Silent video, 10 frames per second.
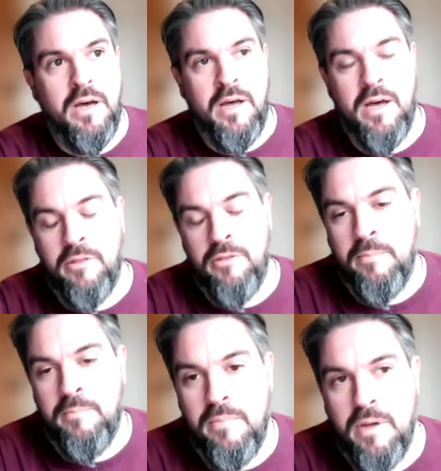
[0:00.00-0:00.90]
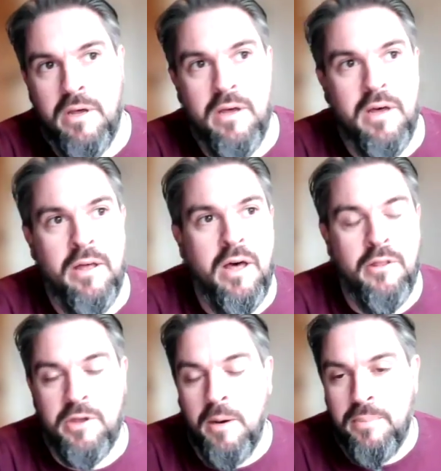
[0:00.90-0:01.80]

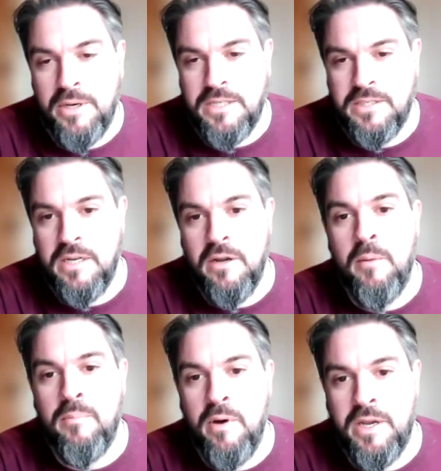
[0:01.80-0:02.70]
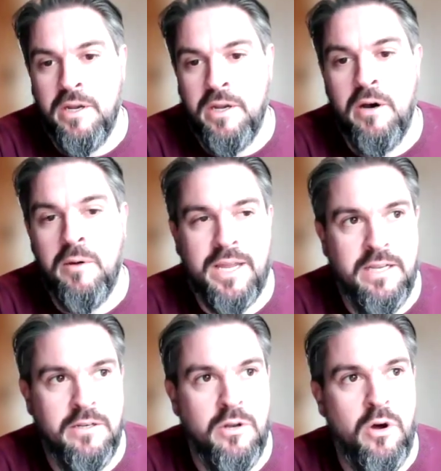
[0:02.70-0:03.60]
other companies in our
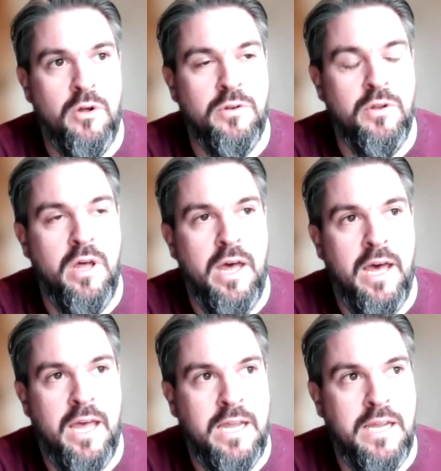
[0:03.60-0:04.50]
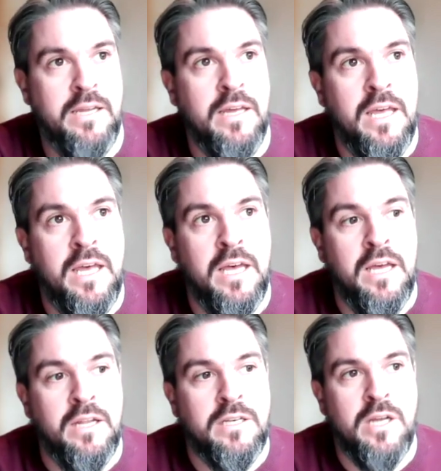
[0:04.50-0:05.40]
bracket, not a
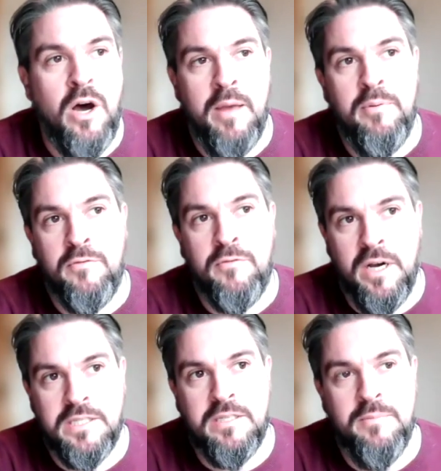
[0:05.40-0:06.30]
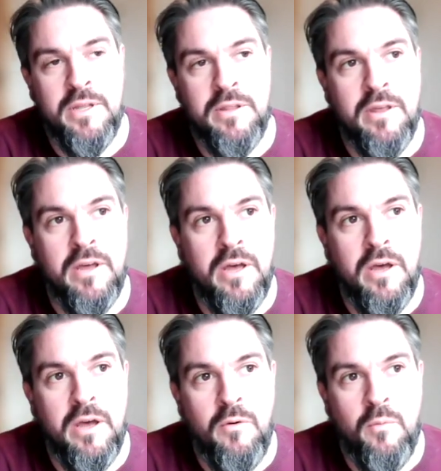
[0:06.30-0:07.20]
type of customer
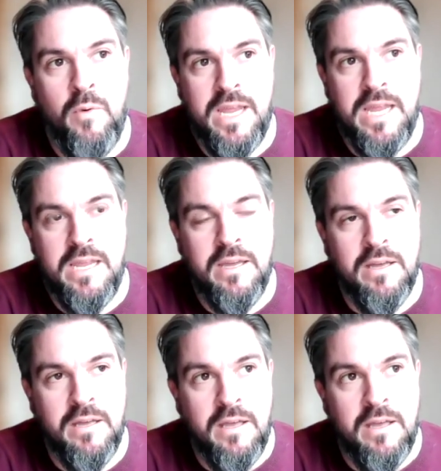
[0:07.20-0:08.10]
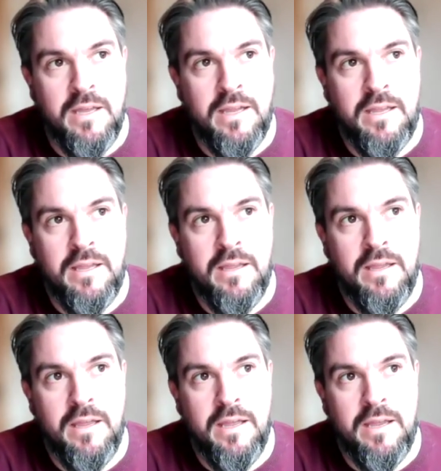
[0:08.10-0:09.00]
that we
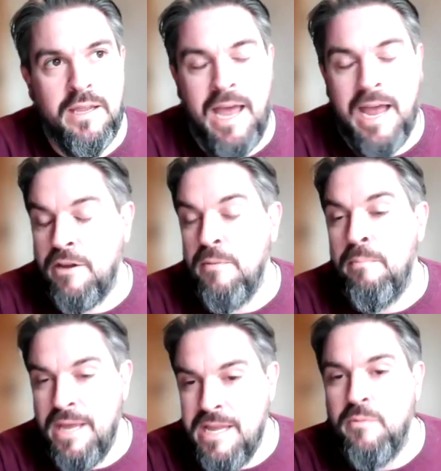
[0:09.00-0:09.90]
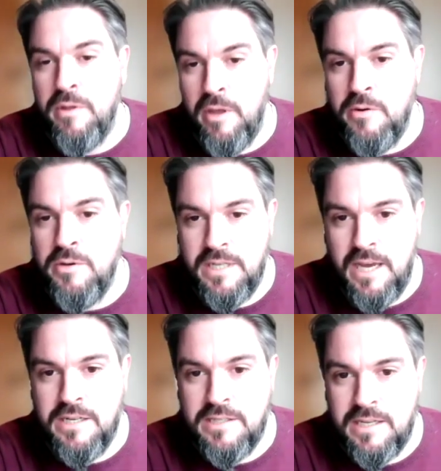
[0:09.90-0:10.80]
can compete with
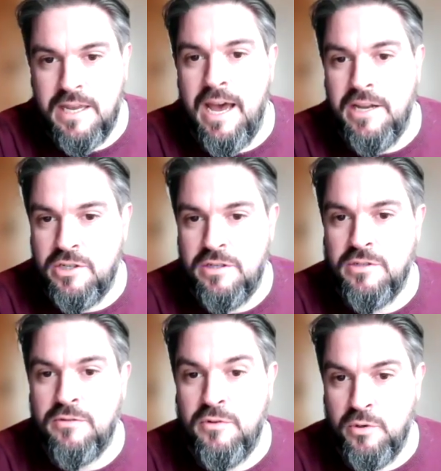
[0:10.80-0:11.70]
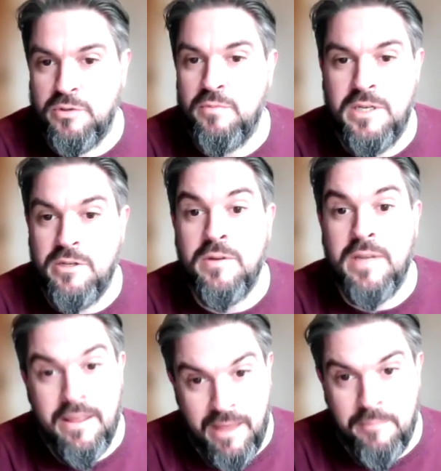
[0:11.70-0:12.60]
OTAs to catch, because of course we
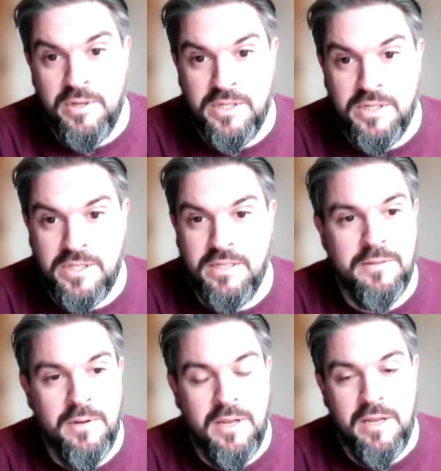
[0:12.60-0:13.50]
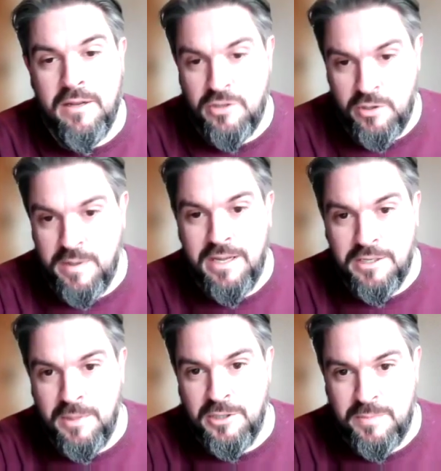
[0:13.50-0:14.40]
do get that business. Do we get
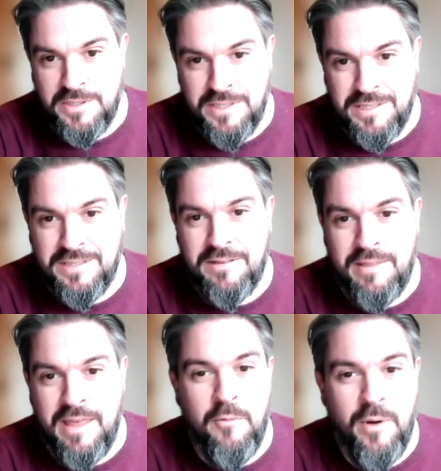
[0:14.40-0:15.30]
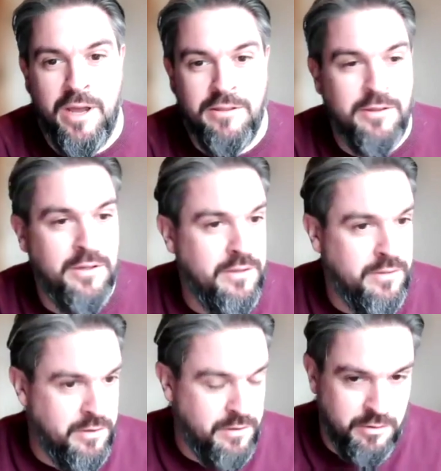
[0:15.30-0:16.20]
as much business that way
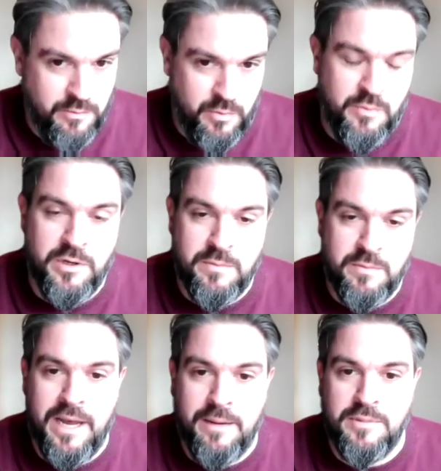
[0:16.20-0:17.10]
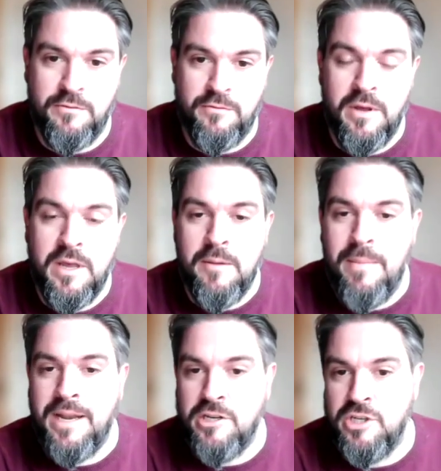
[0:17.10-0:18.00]
that we would perhaps of
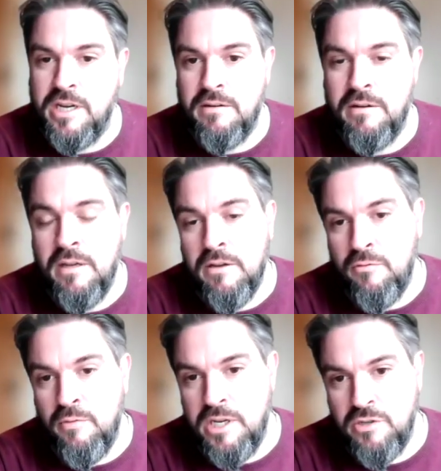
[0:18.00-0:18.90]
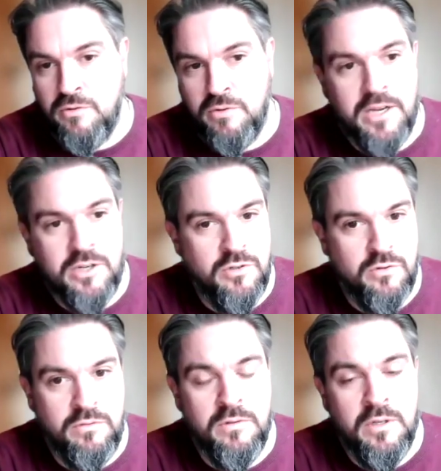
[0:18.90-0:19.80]
managing regional,
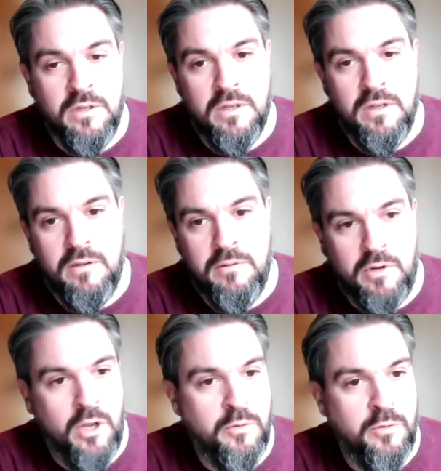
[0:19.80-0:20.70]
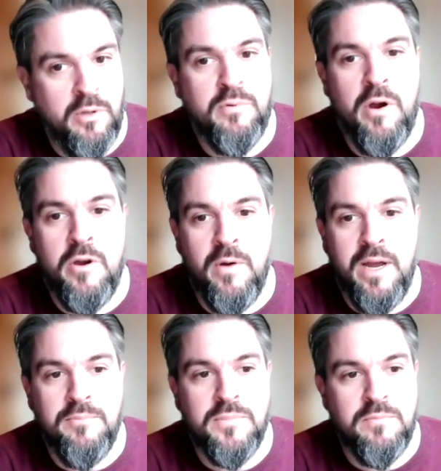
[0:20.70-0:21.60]
national, global
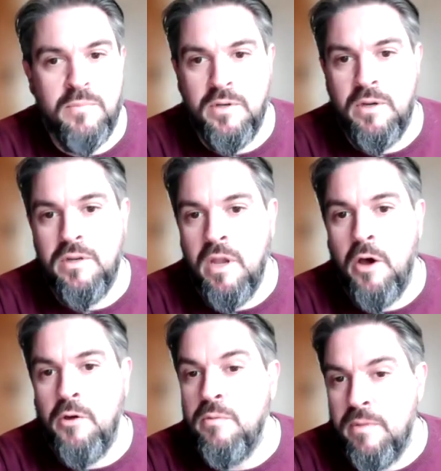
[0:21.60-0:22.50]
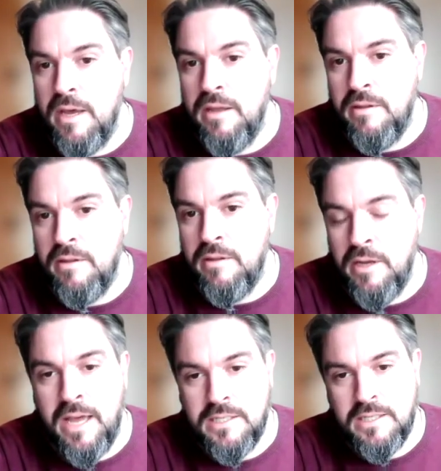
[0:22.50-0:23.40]
programs? No,
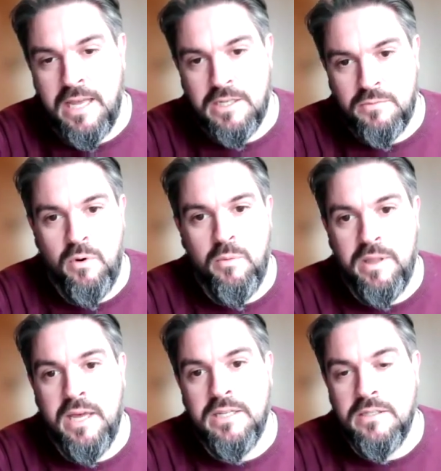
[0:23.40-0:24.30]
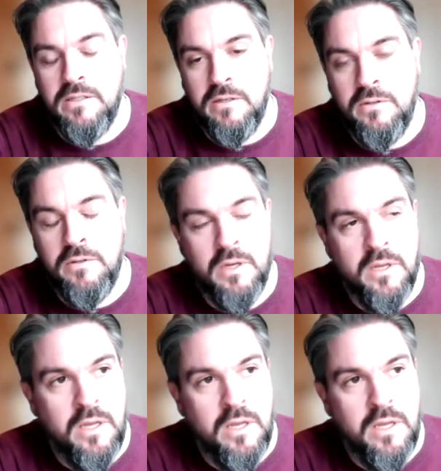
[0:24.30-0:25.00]
that's what we're there to do.